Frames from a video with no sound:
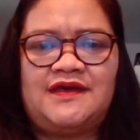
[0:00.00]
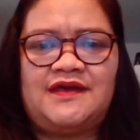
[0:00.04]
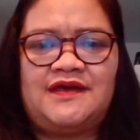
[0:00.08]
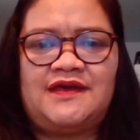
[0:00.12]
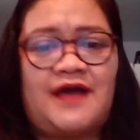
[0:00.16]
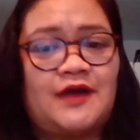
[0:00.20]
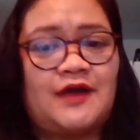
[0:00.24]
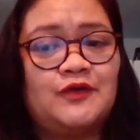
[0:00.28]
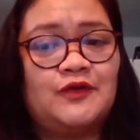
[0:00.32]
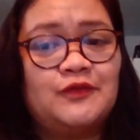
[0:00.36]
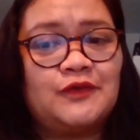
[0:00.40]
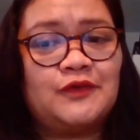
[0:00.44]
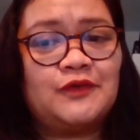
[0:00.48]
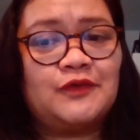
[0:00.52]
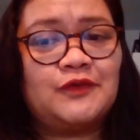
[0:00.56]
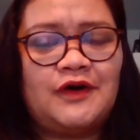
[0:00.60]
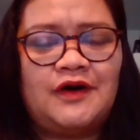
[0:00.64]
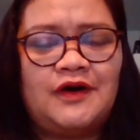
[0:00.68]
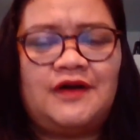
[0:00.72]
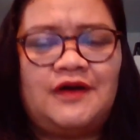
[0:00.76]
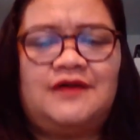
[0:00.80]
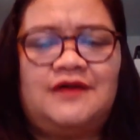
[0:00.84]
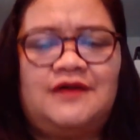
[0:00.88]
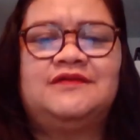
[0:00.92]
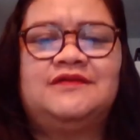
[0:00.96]
kaguro
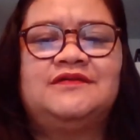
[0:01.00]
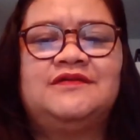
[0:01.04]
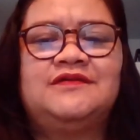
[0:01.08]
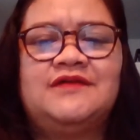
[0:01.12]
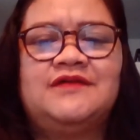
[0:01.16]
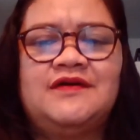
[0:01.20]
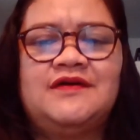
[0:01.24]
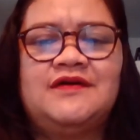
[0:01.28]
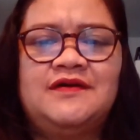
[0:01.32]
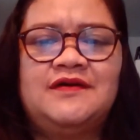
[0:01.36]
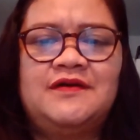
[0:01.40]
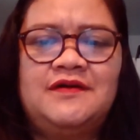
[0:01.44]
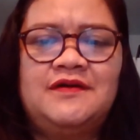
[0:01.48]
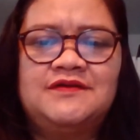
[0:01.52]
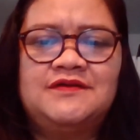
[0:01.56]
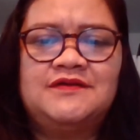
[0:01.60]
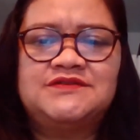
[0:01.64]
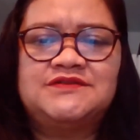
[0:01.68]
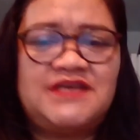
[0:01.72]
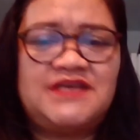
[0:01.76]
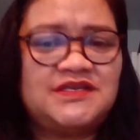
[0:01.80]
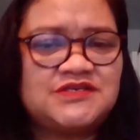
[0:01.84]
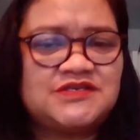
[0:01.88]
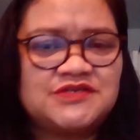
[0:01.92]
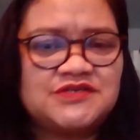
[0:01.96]

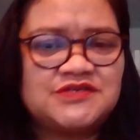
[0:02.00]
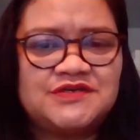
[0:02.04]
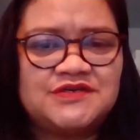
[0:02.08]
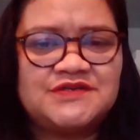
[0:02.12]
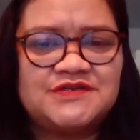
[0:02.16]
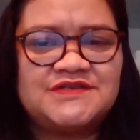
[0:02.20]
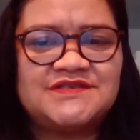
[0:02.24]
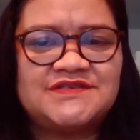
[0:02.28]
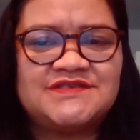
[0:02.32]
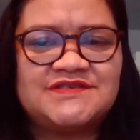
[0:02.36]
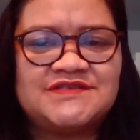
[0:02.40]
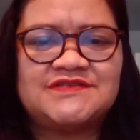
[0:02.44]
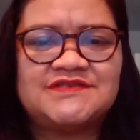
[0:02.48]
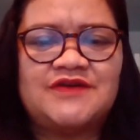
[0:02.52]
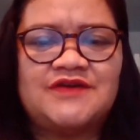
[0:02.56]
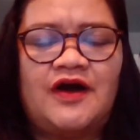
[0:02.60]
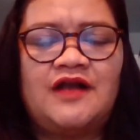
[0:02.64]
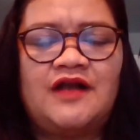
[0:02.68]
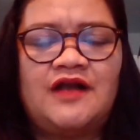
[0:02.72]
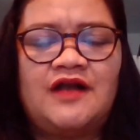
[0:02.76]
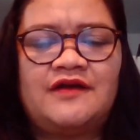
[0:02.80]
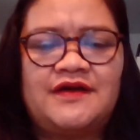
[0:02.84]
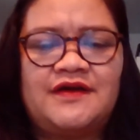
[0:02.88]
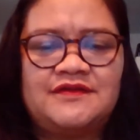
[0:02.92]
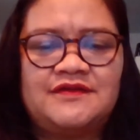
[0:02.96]
teachers all
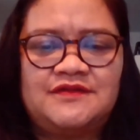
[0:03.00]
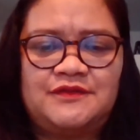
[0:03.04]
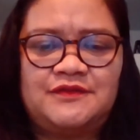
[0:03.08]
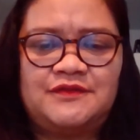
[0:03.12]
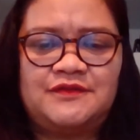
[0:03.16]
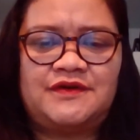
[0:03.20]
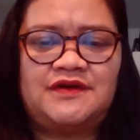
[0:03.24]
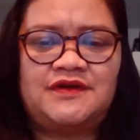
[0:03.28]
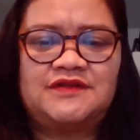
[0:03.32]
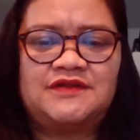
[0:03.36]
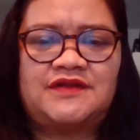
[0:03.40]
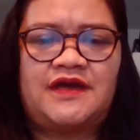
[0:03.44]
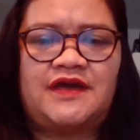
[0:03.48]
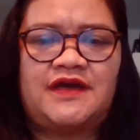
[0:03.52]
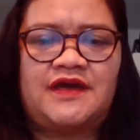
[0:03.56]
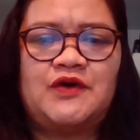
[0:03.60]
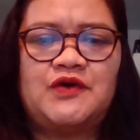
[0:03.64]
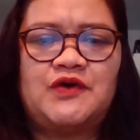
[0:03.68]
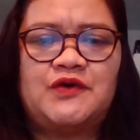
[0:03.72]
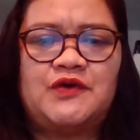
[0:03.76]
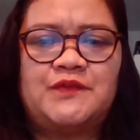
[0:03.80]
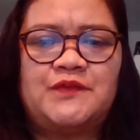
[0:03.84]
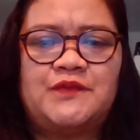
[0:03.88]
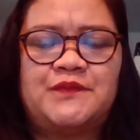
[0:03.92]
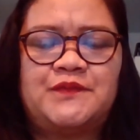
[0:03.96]
around the world. I
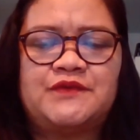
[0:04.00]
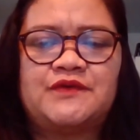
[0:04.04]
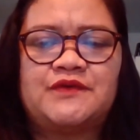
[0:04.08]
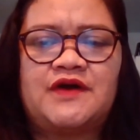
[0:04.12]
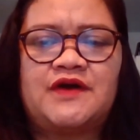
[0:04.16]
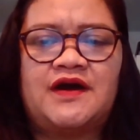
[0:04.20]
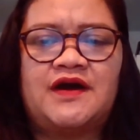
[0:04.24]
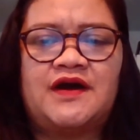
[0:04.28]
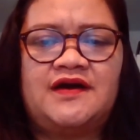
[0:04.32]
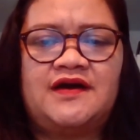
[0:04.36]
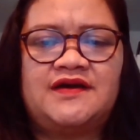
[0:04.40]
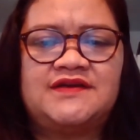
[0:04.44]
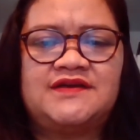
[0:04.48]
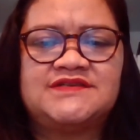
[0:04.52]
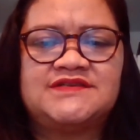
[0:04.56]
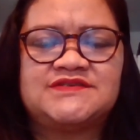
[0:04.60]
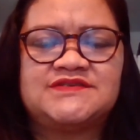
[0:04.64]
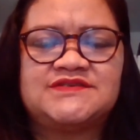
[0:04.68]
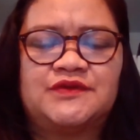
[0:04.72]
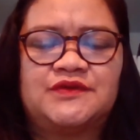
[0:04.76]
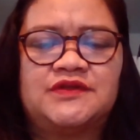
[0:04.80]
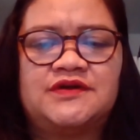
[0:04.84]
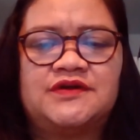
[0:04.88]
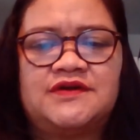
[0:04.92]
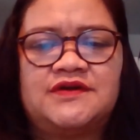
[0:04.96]
hope you guys
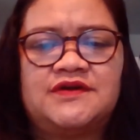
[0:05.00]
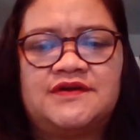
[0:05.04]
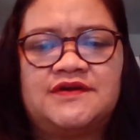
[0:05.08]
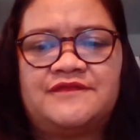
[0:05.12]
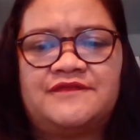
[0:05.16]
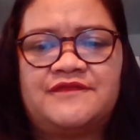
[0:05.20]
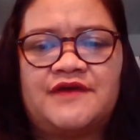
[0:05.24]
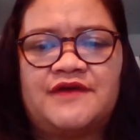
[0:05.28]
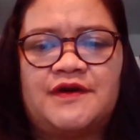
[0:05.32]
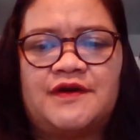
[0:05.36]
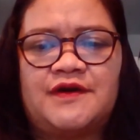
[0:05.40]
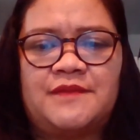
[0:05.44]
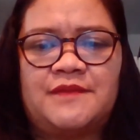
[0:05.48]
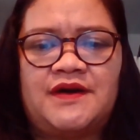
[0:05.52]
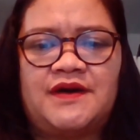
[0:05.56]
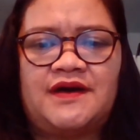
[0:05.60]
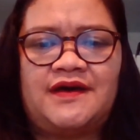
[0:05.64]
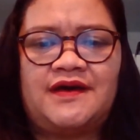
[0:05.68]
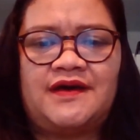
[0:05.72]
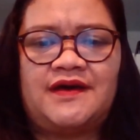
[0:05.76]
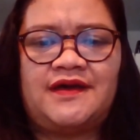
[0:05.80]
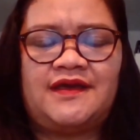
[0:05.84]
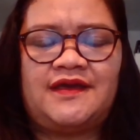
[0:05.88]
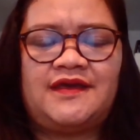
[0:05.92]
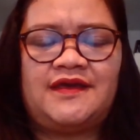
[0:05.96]
will learn from
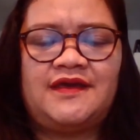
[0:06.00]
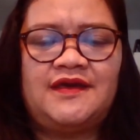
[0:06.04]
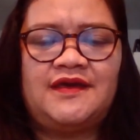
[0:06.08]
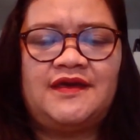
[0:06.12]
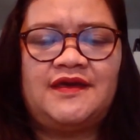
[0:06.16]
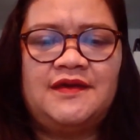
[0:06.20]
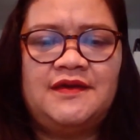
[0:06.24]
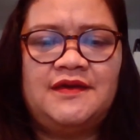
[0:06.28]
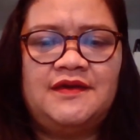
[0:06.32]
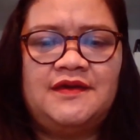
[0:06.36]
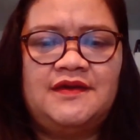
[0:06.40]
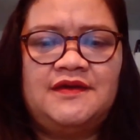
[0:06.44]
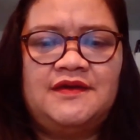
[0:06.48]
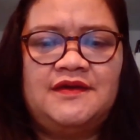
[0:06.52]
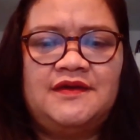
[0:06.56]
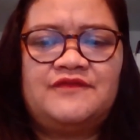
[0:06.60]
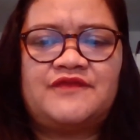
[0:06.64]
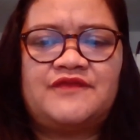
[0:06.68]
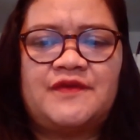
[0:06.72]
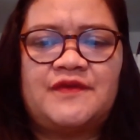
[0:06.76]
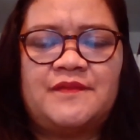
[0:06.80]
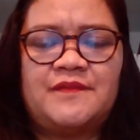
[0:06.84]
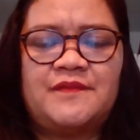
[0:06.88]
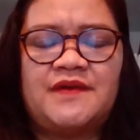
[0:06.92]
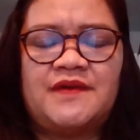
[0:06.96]

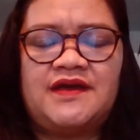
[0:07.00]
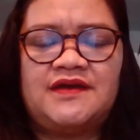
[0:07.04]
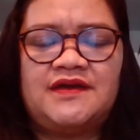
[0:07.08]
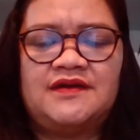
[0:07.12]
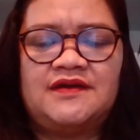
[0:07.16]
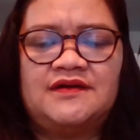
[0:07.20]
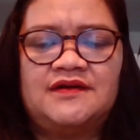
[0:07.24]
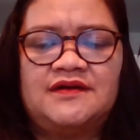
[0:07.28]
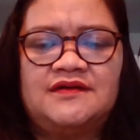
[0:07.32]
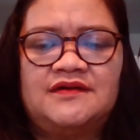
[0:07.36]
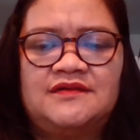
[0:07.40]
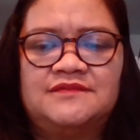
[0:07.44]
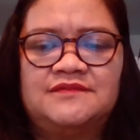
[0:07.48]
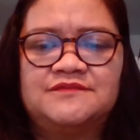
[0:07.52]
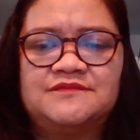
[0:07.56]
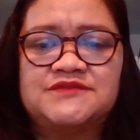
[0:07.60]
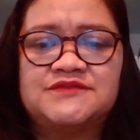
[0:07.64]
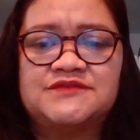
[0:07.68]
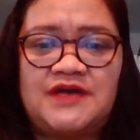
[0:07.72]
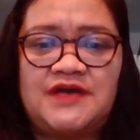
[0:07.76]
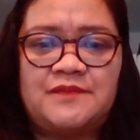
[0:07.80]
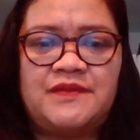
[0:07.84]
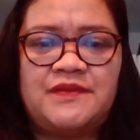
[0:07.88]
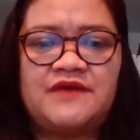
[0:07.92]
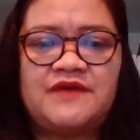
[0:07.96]
my
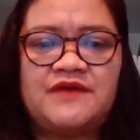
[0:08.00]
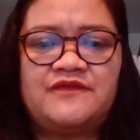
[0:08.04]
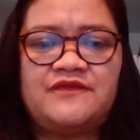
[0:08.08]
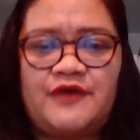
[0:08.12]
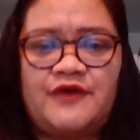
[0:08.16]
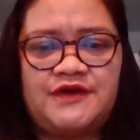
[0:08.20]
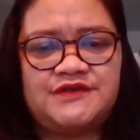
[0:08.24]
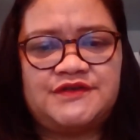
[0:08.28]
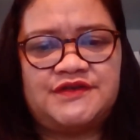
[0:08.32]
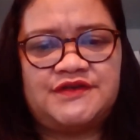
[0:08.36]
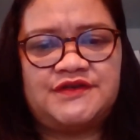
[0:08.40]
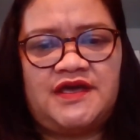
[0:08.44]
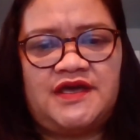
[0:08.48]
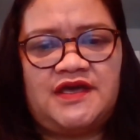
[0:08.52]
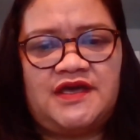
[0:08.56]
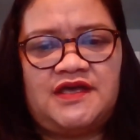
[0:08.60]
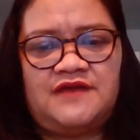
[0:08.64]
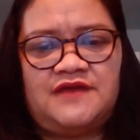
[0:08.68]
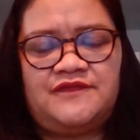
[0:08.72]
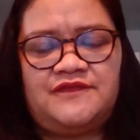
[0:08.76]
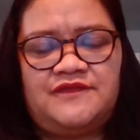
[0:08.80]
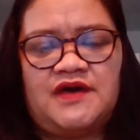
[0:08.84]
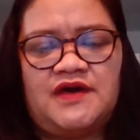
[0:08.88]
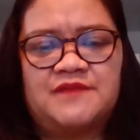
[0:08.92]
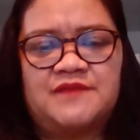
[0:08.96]
topic for today.
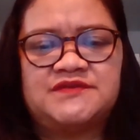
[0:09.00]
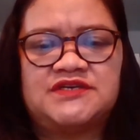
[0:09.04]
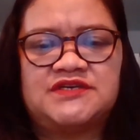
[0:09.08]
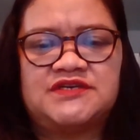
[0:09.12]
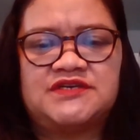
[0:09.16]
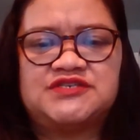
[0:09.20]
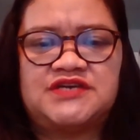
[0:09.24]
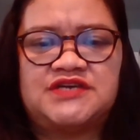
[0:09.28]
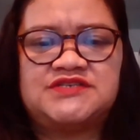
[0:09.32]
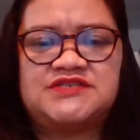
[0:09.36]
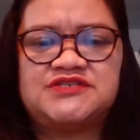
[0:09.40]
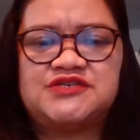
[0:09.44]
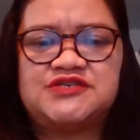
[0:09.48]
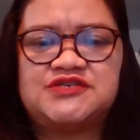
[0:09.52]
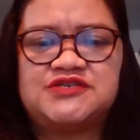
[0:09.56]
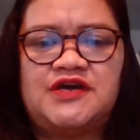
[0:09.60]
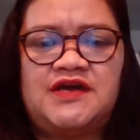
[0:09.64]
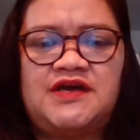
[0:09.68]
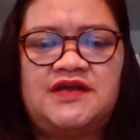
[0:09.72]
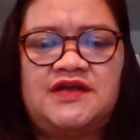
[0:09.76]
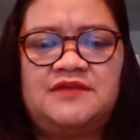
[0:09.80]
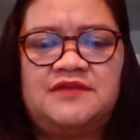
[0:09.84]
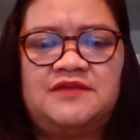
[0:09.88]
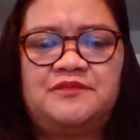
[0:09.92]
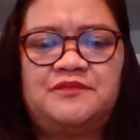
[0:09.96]
If you have
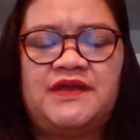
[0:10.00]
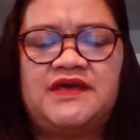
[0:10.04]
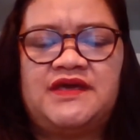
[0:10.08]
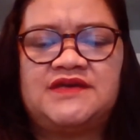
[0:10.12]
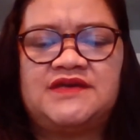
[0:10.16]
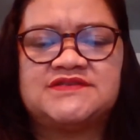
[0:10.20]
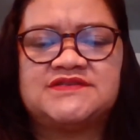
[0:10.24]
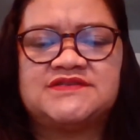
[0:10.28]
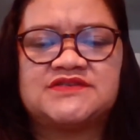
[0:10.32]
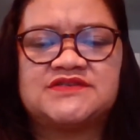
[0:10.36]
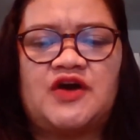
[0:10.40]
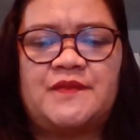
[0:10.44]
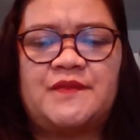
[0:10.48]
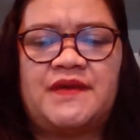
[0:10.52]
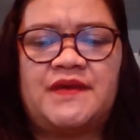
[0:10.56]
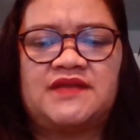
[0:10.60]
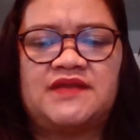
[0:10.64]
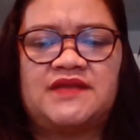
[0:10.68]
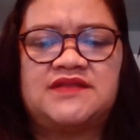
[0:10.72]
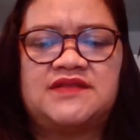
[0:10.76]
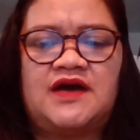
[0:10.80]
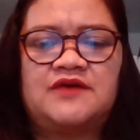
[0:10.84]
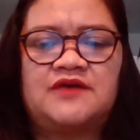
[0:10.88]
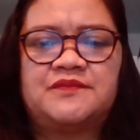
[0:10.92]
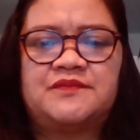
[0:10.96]
suggestion, please
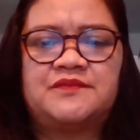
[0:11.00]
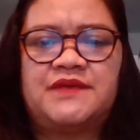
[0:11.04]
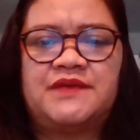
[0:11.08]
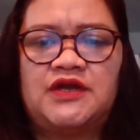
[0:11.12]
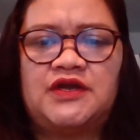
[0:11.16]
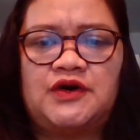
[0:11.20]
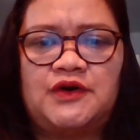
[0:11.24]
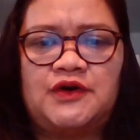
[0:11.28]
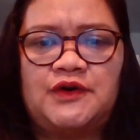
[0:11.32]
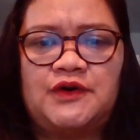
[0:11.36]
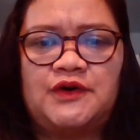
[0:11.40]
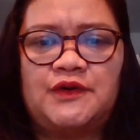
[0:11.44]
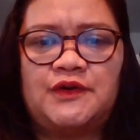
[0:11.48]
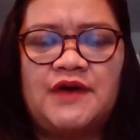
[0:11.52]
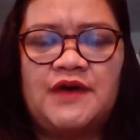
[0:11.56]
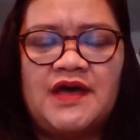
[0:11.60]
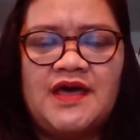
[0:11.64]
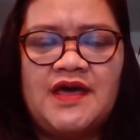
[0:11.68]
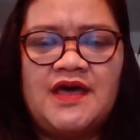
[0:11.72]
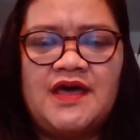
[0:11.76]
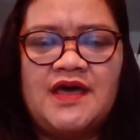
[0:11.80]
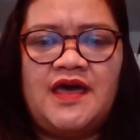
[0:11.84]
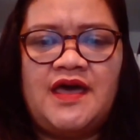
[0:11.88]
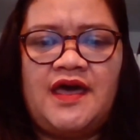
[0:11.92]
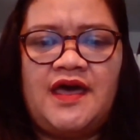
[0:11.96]
comment down below
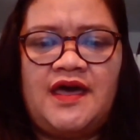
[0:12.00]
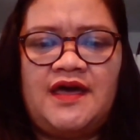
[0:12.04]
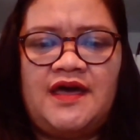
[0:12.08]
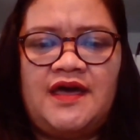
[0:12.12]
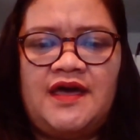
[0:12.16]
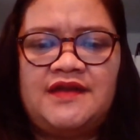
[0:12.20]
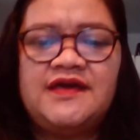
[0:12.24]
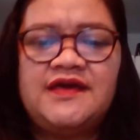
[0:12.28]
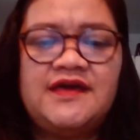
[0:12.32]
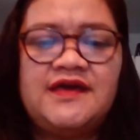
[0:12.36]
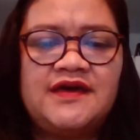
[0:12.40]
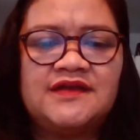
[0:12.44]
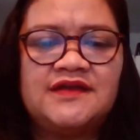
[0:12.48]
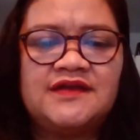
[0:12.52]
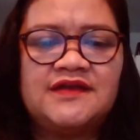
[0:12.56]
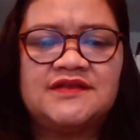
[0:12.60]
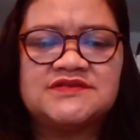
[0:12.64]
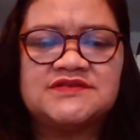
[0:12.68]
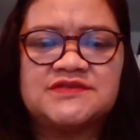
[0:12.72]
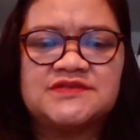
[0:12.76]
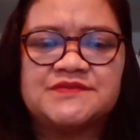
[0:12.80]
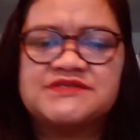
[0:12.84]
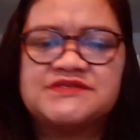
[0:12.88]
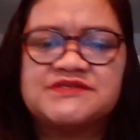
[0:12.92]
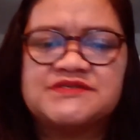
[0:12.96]
and hit the
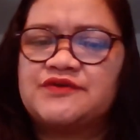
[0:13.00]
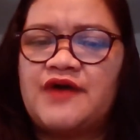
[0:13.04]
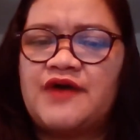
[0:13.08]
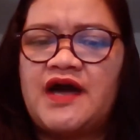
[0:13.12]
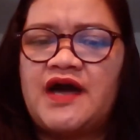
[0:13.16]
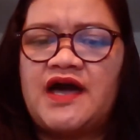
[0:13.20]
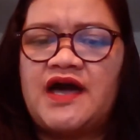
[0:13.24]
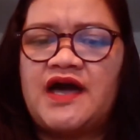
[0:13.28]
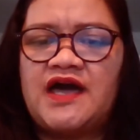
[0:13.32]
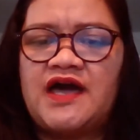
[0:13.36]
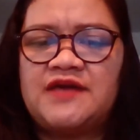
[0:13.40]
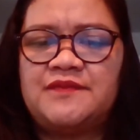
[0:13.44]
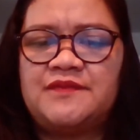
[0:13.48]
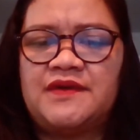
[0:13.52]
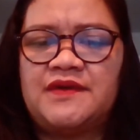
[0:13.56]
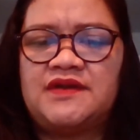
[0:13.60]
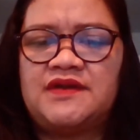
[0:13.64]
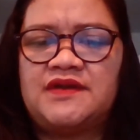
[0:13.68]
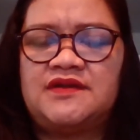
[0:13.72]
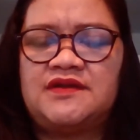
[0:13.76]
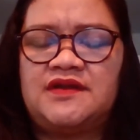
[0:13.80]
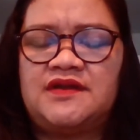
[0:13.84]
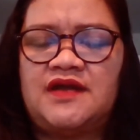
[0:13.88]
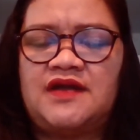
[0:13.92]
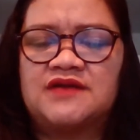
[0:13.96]
subscribe
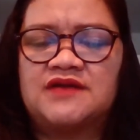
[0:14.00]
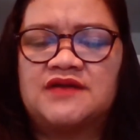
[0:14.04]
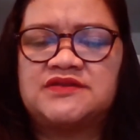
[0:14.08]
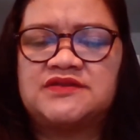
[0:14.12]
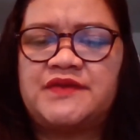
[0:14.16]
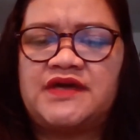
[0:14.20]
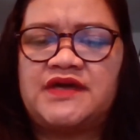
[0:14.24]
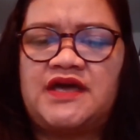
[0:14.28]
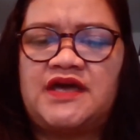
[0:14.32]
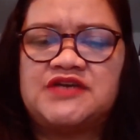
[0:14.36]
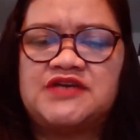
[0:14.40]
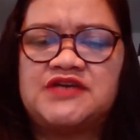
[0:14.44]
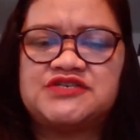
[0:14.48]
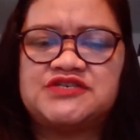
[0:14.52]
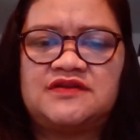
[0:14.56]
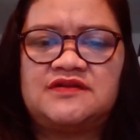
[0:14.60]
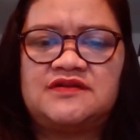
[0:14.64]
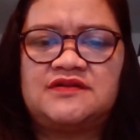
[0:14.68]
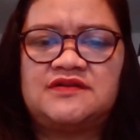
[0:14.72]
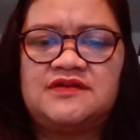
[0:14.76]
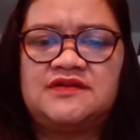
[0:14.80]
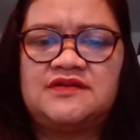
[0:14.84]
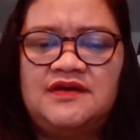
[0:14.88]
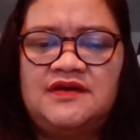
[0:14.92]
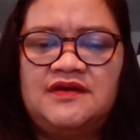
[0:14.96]
and
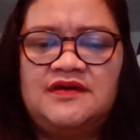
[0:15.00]
notification